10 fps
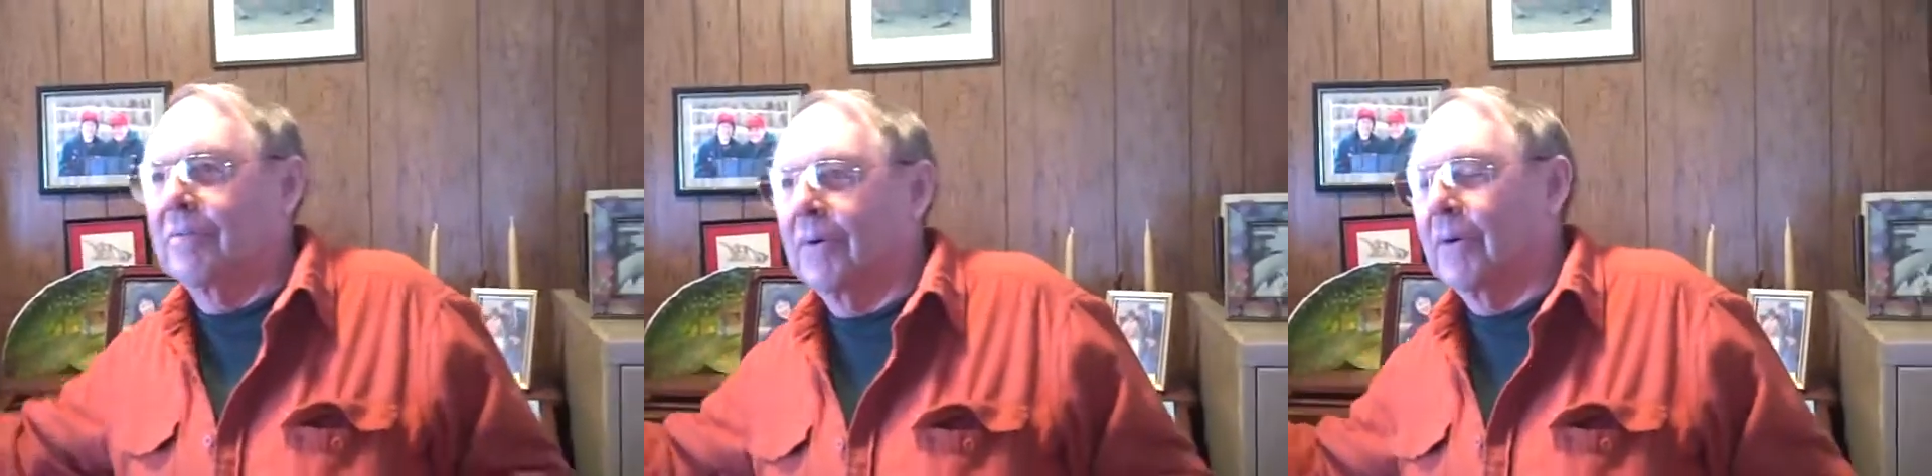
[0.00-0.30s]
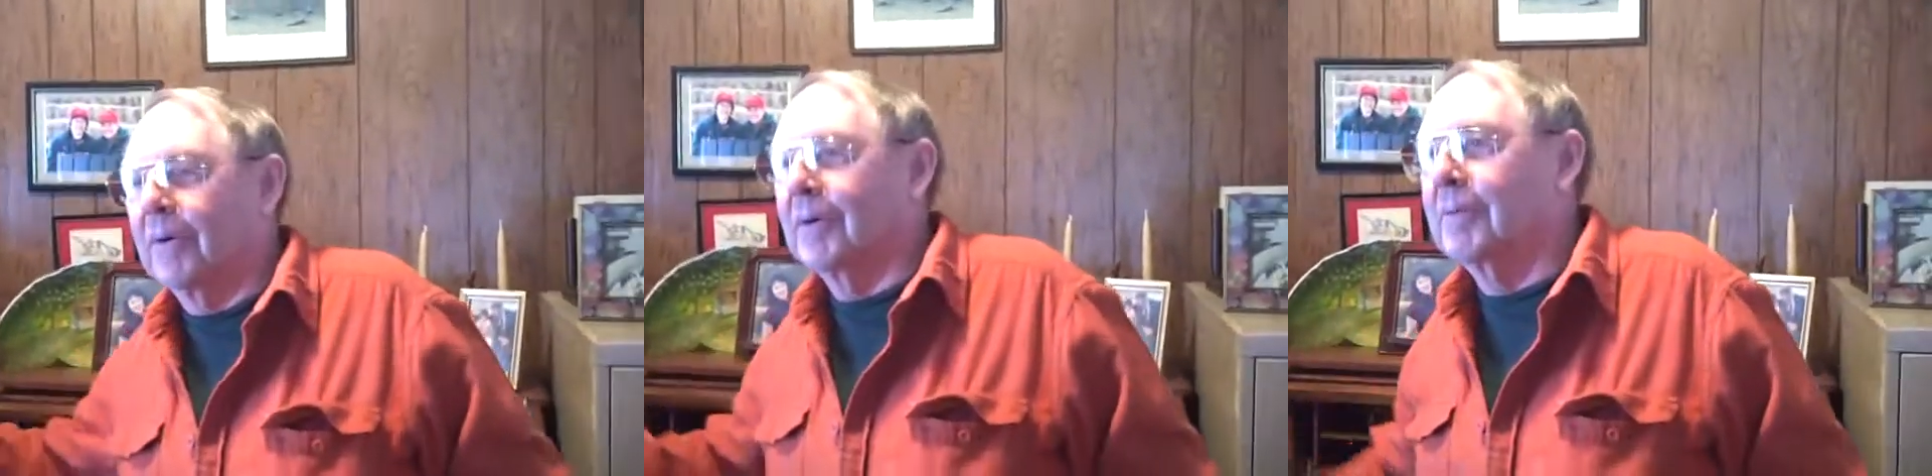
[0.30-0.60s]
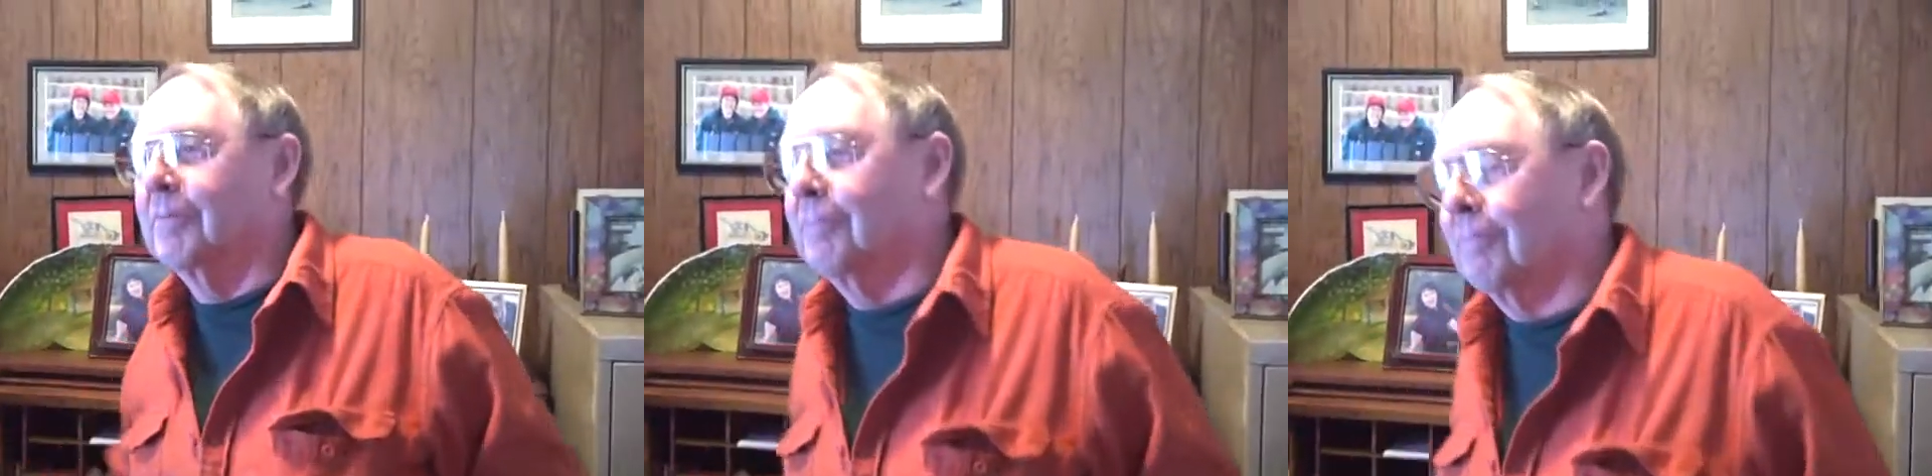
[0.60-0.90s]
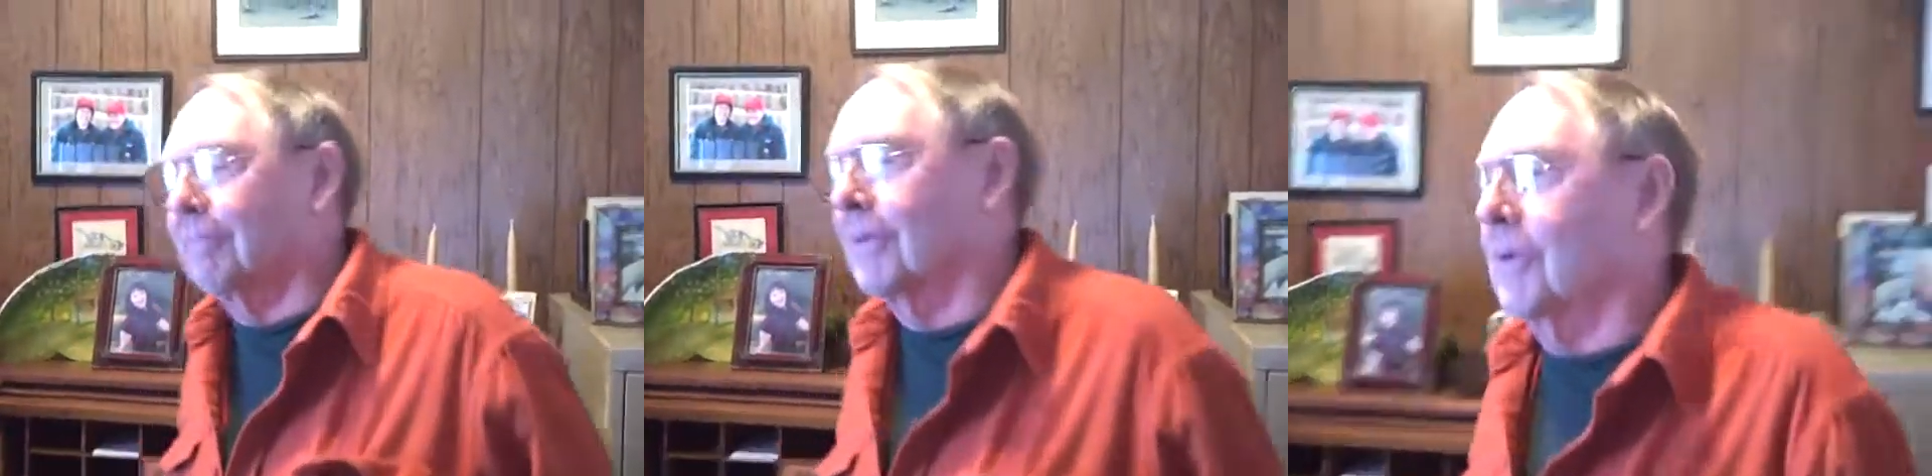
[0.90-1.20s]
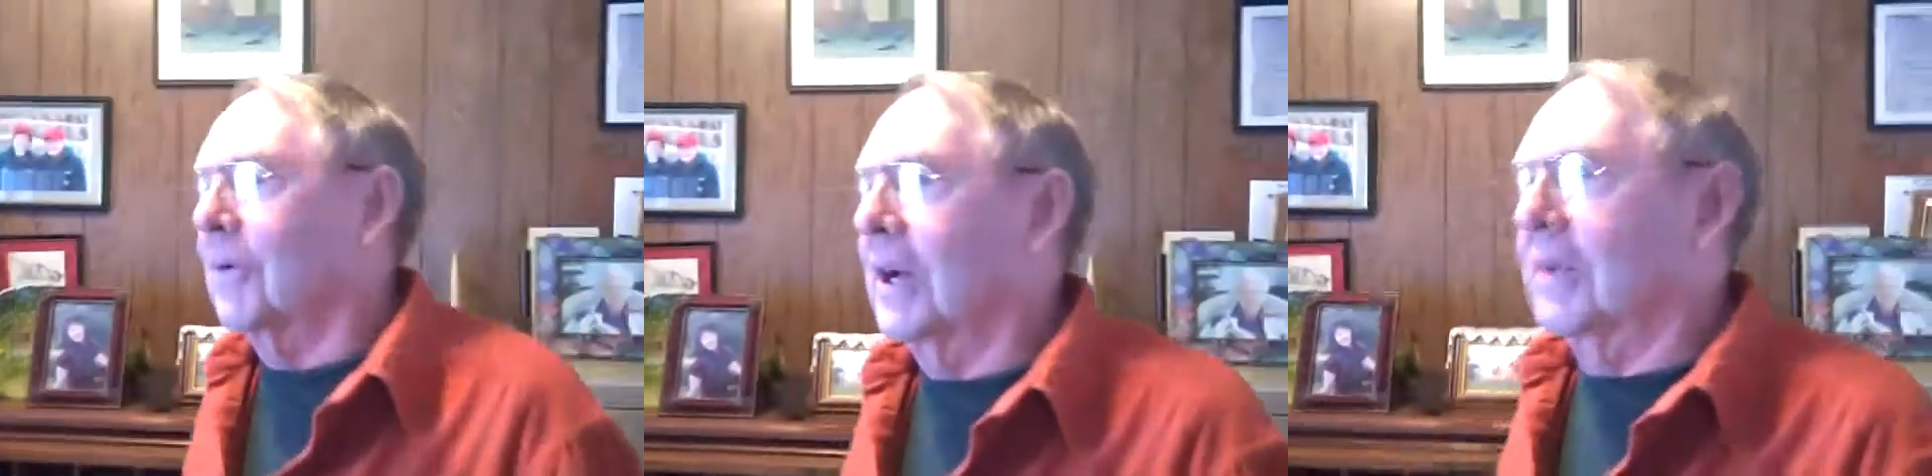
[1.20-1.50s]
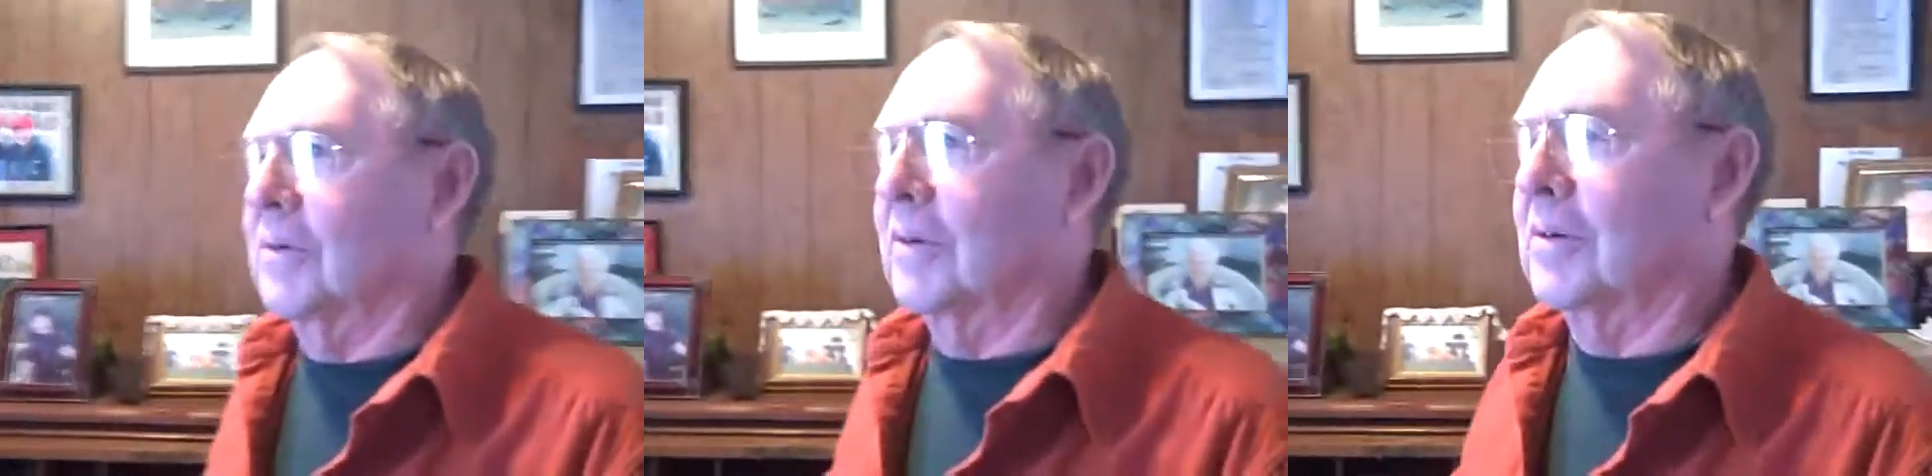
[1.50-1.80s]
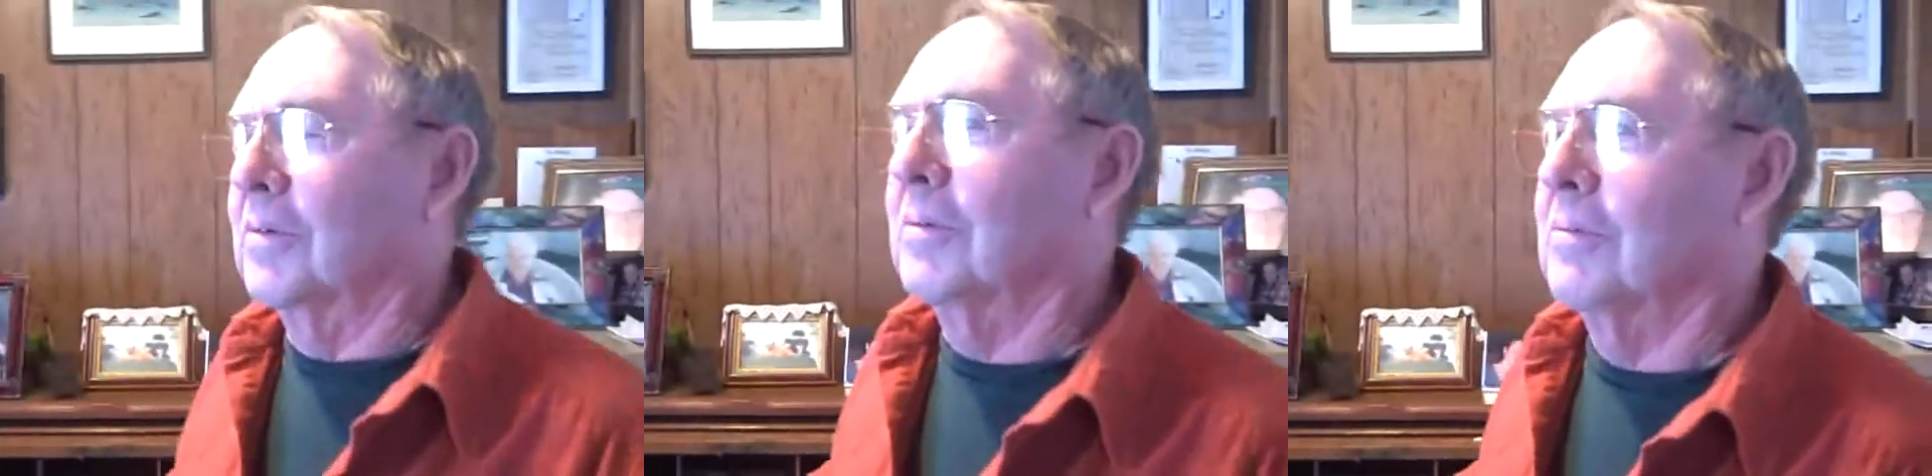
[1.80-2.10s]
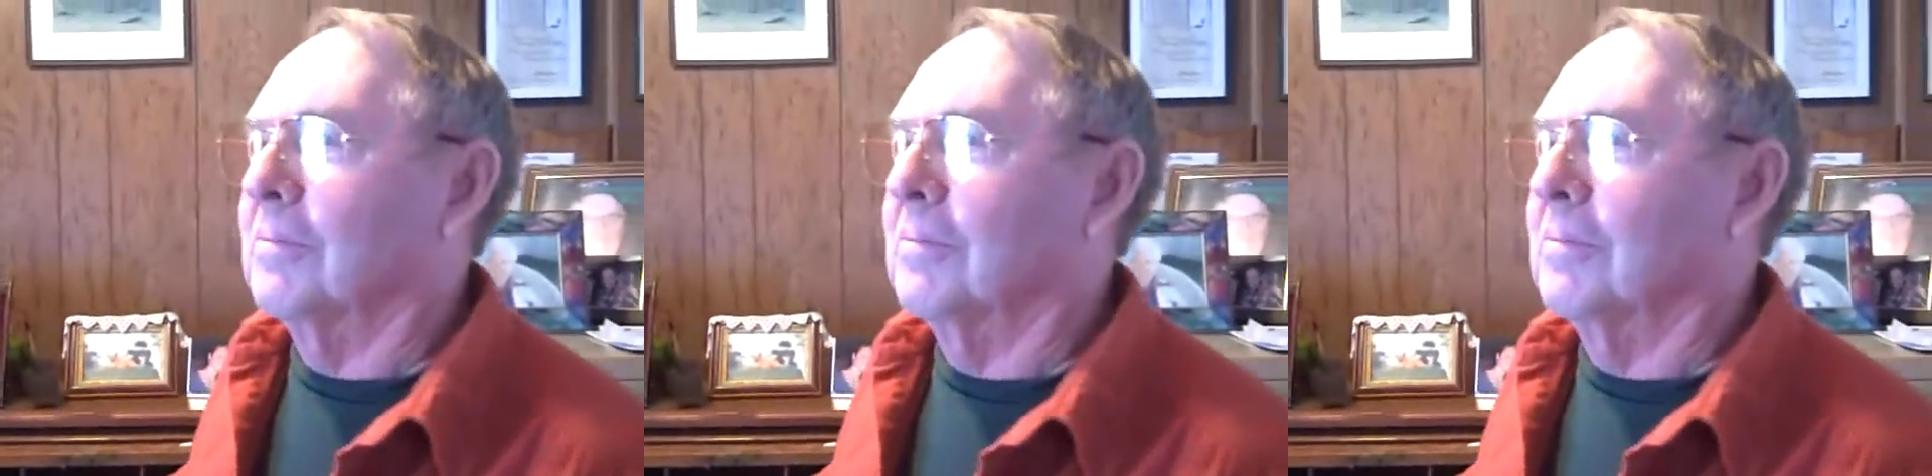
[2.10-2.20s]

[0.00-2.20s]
for, I don't know,